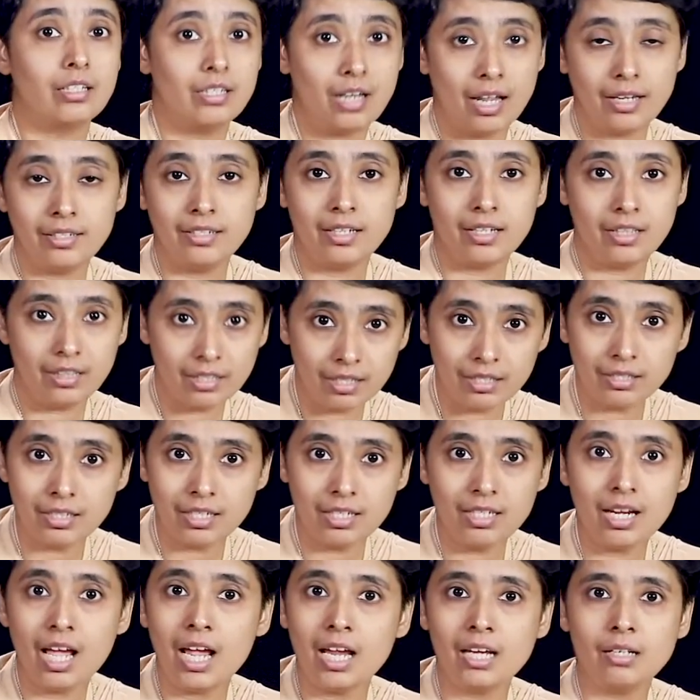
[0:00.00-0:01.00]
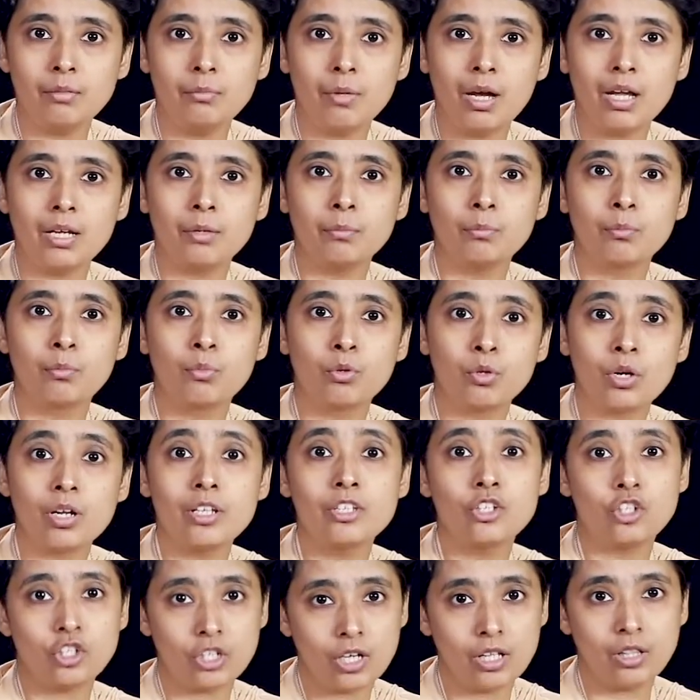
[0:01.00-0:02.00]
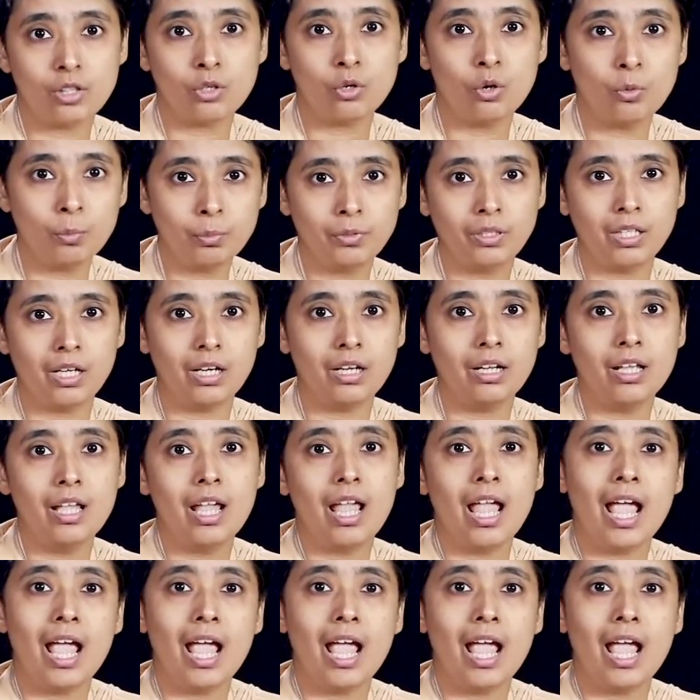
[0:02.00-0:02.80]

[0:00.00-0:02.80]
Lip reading: 1939 by Puranchand Gupta